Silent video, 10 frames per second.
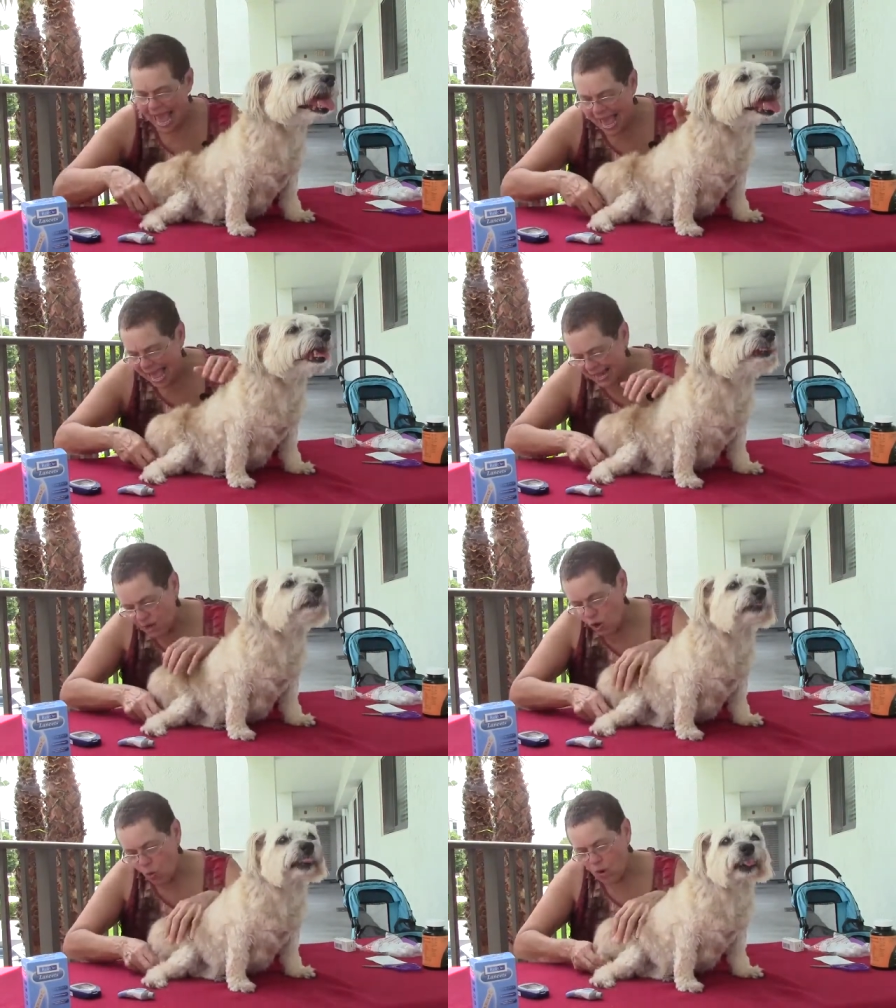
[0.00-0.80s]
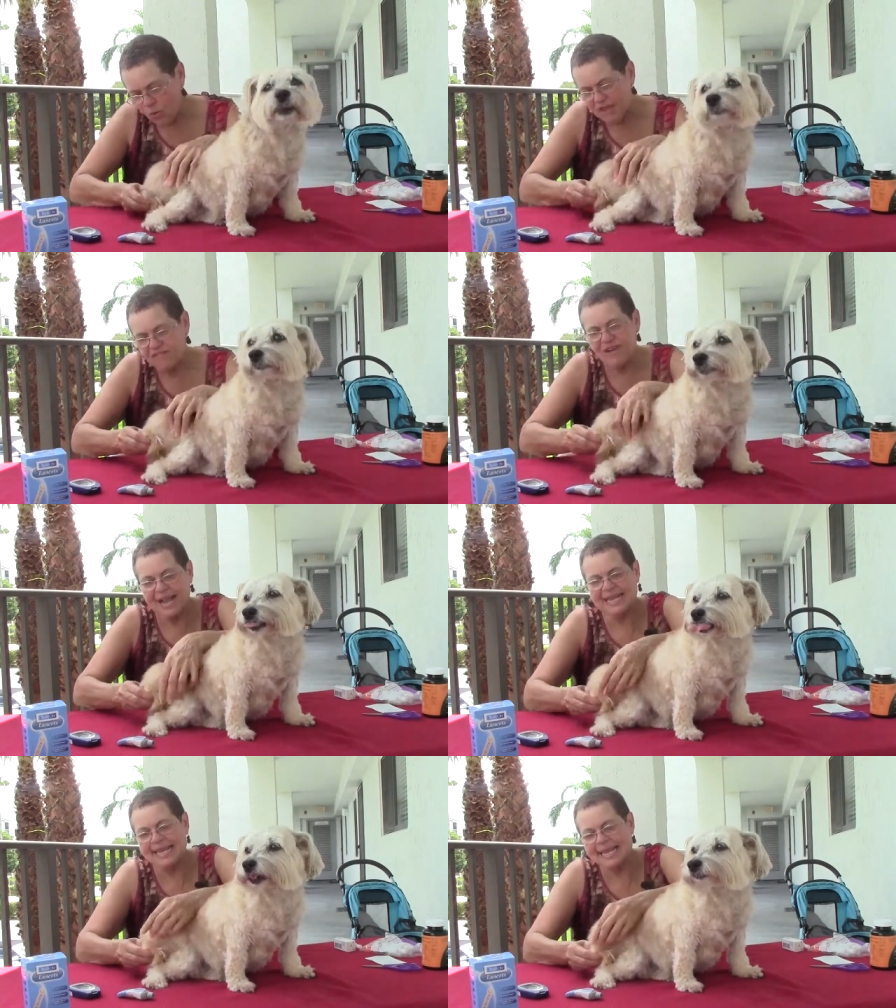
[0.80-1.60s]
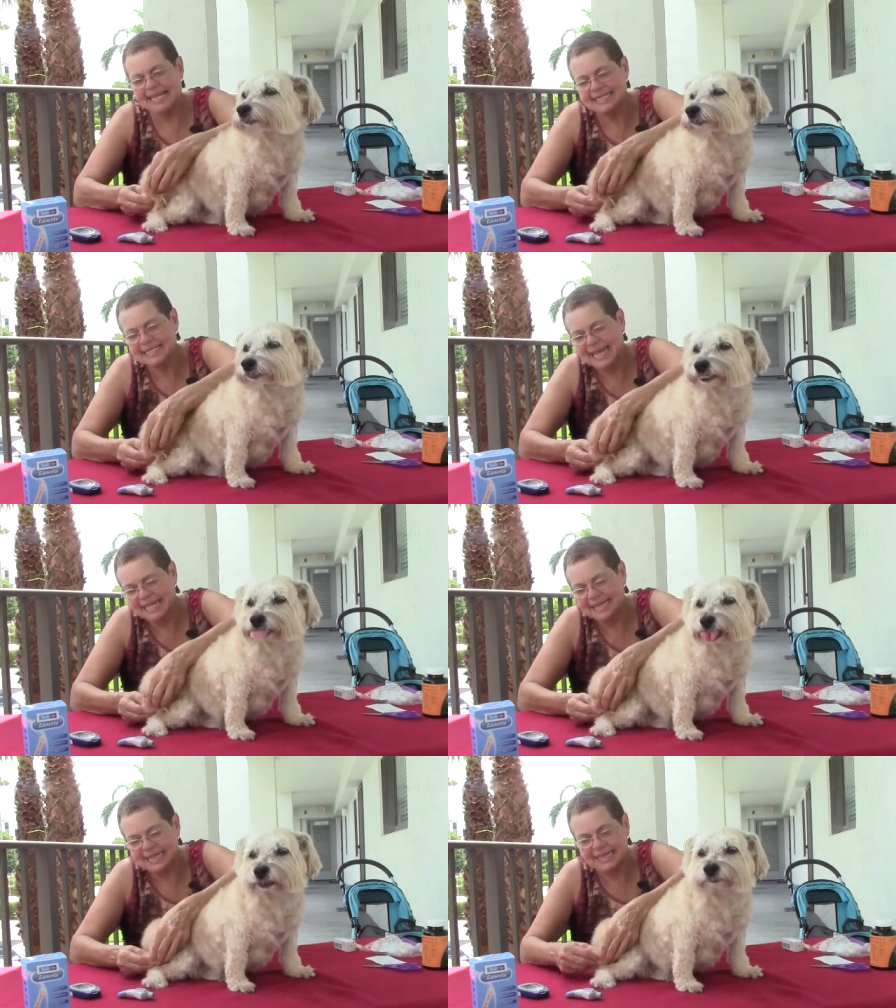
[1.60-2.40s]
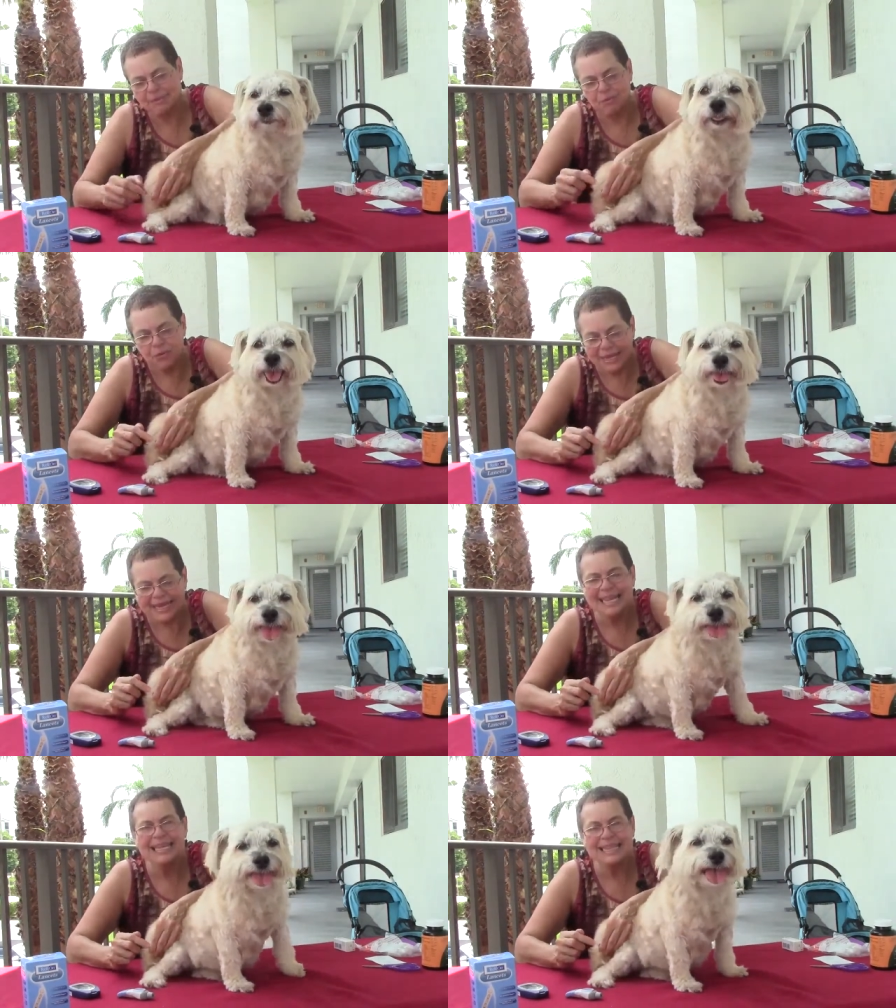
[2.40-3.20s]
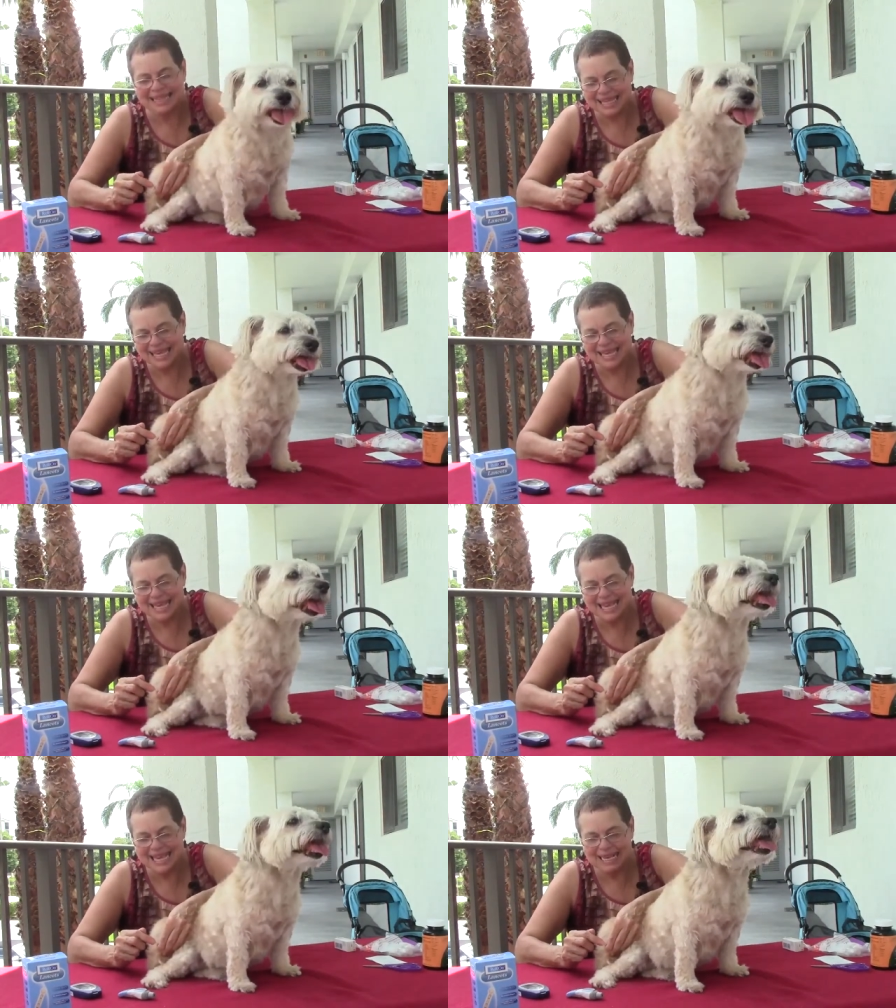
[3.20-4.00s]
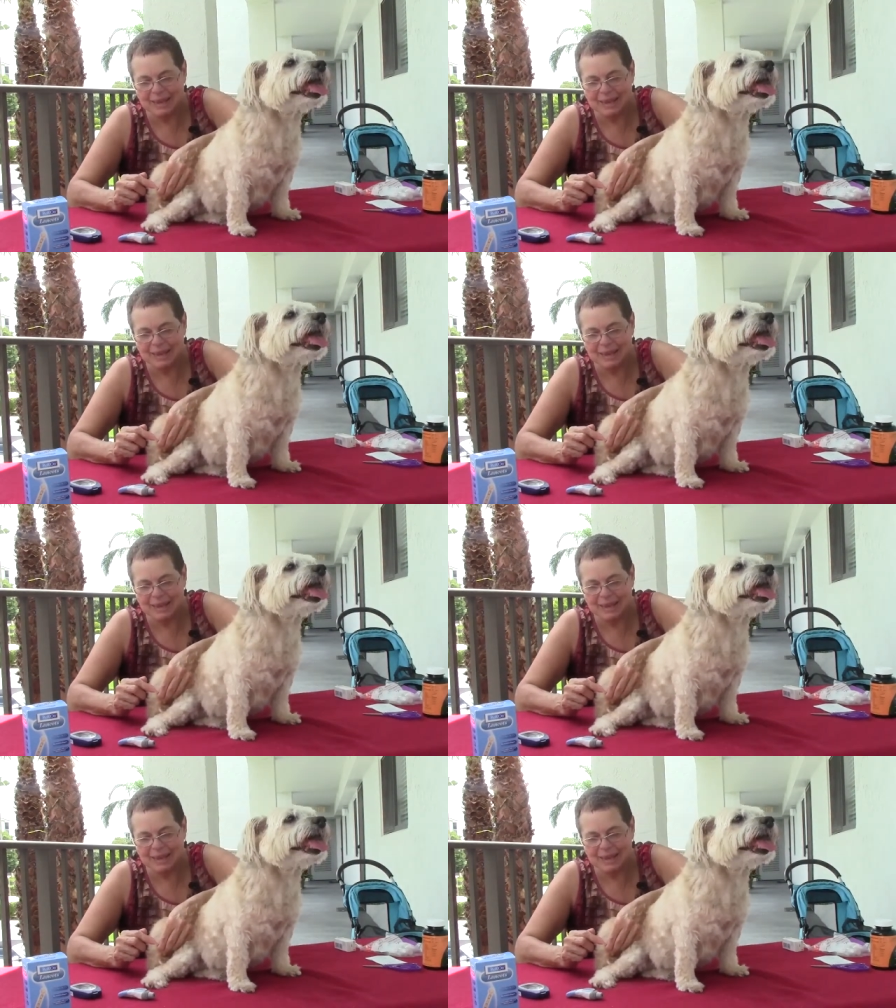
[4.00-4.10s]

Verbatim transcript: and what we find is that pricking the